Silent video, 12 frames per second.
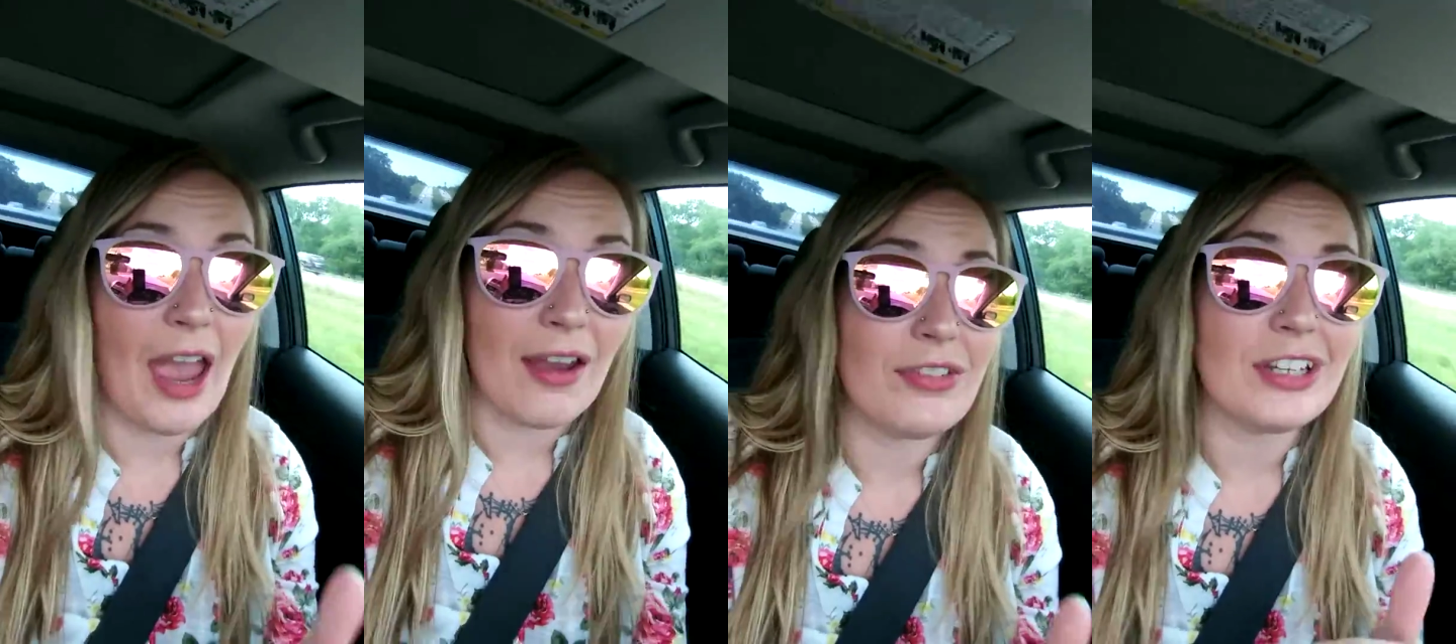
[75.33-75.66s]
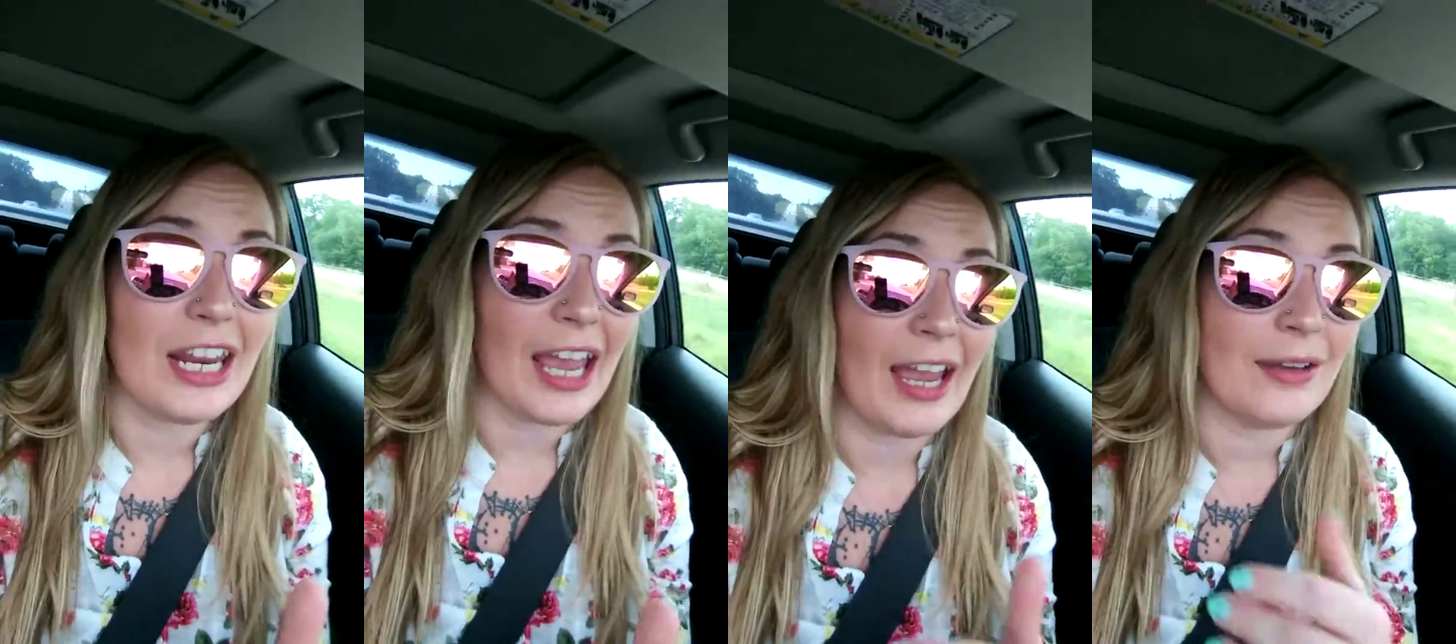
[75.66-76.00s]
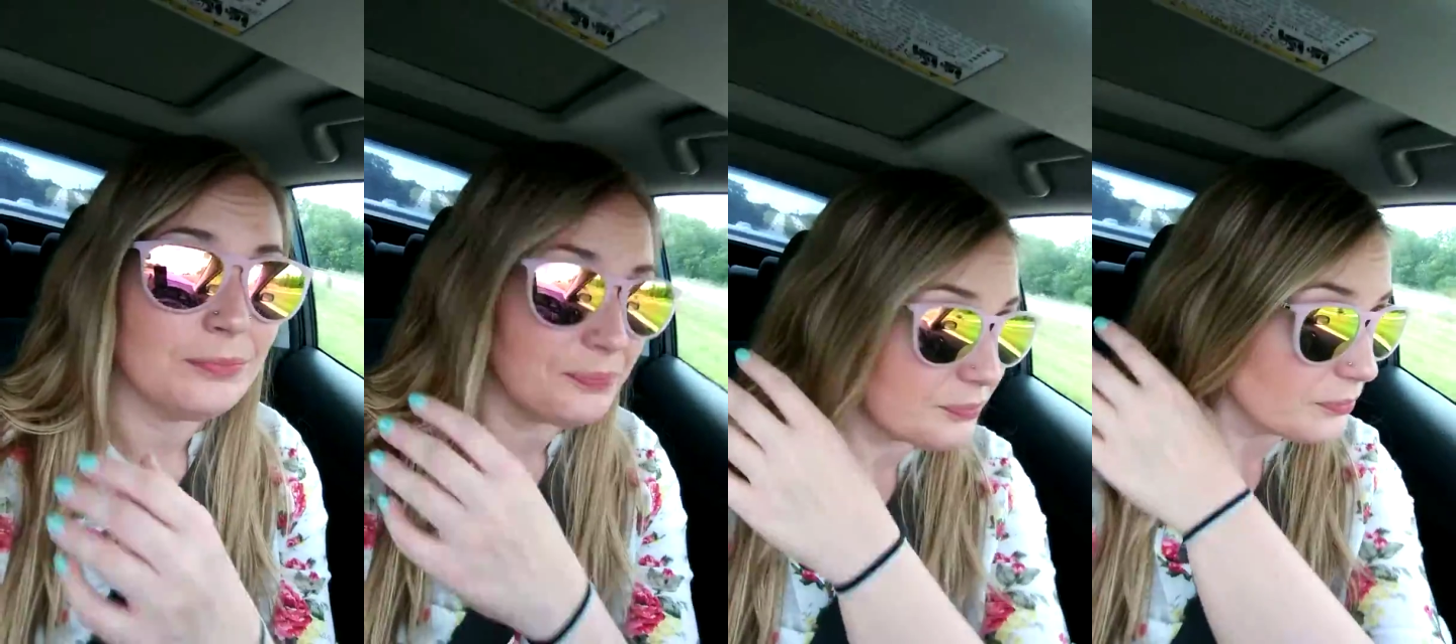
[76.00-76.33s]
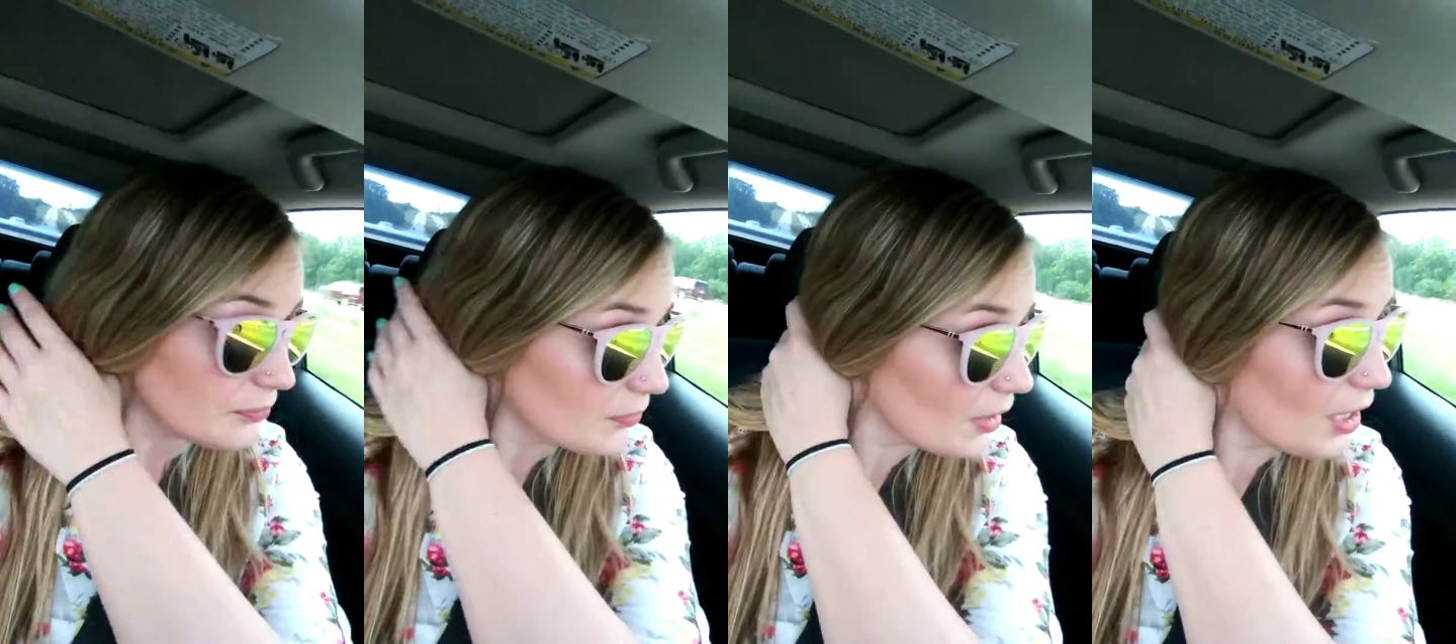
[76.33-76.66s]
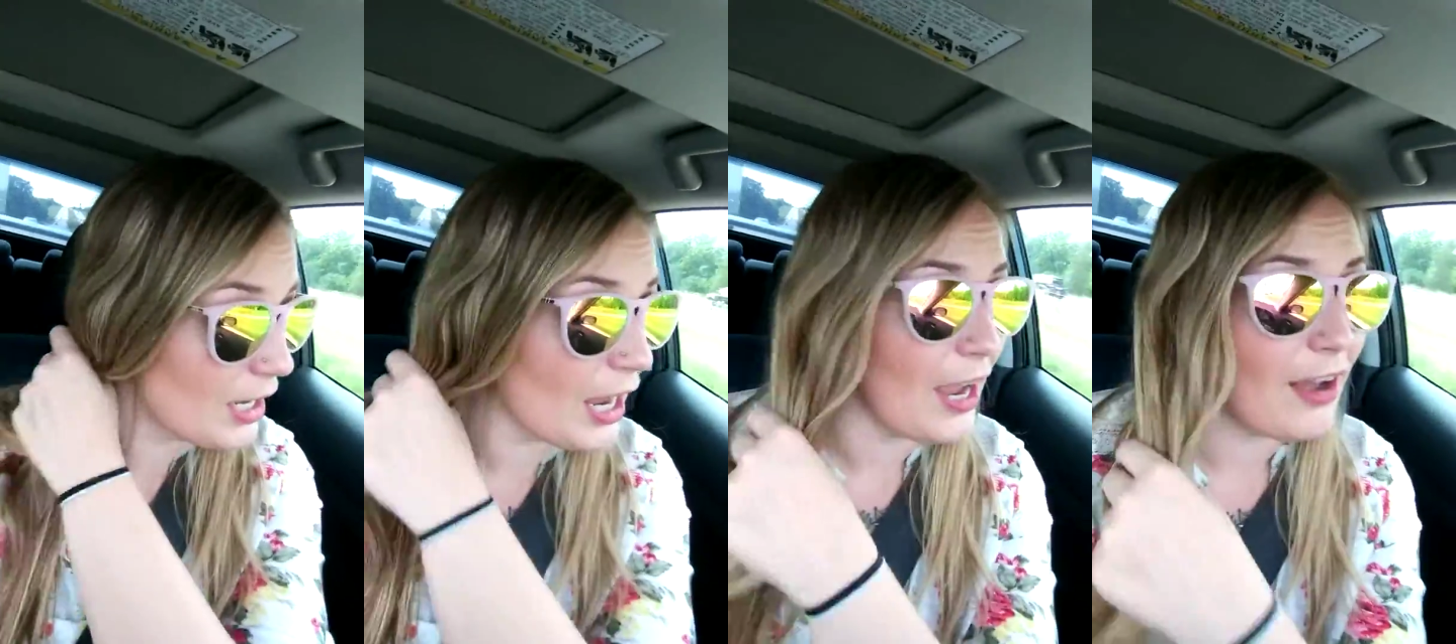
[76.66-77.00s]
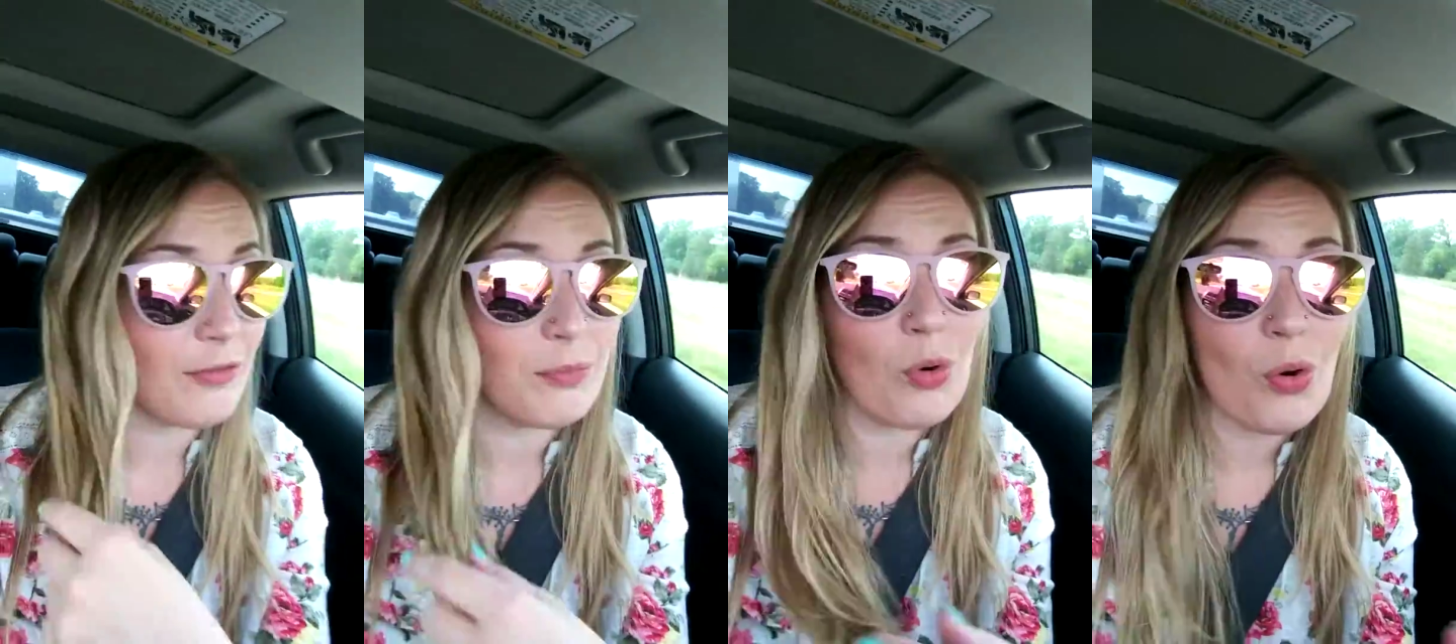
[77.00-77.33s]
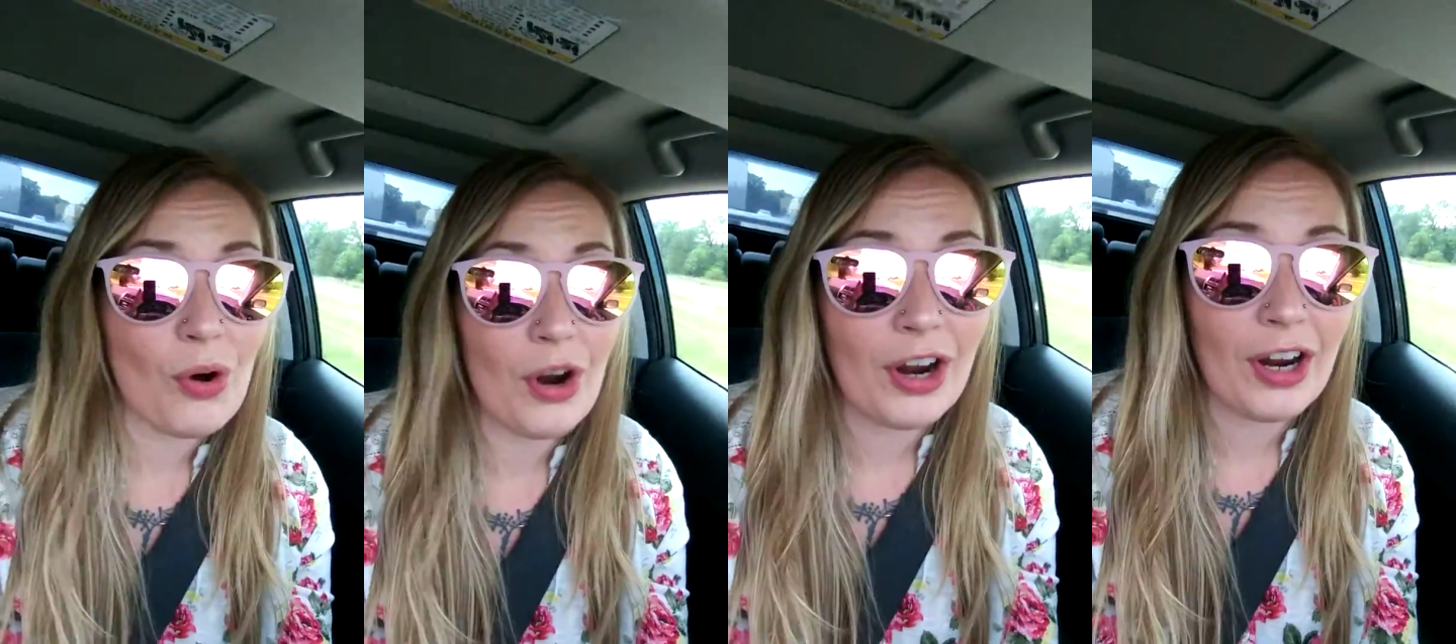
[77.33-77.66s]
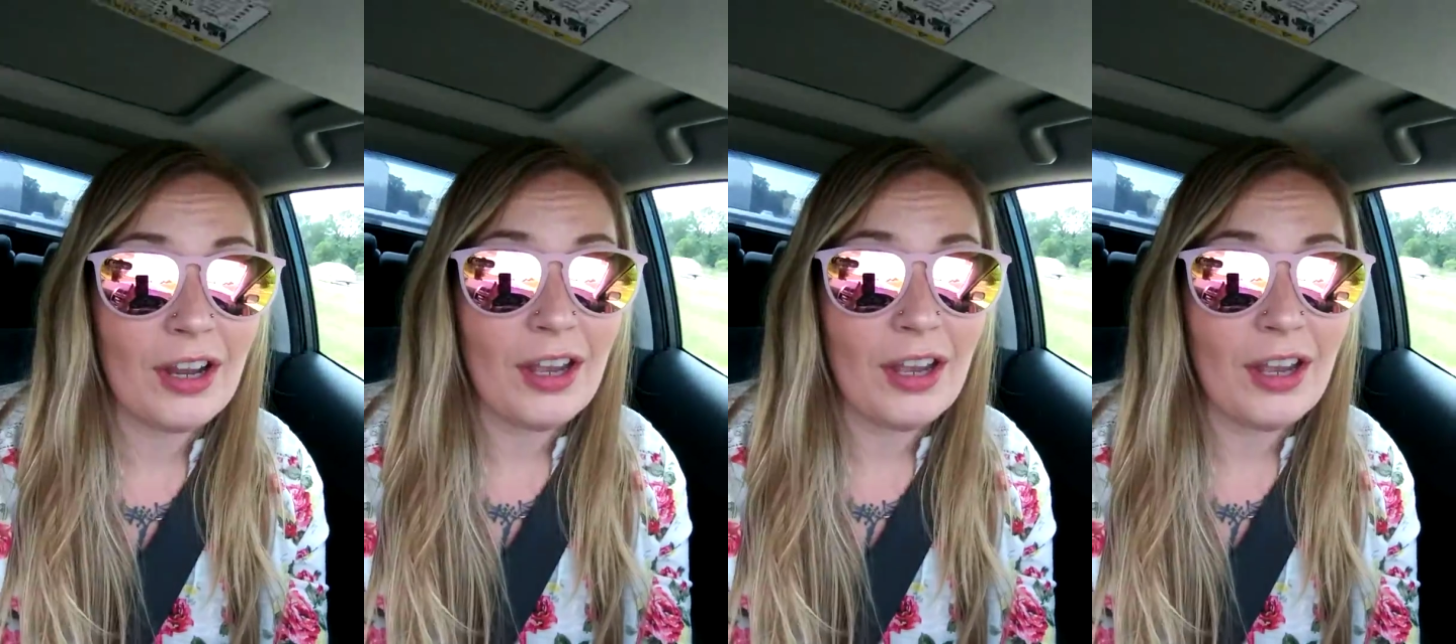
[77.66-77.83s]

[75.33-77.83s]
every day, and I have more,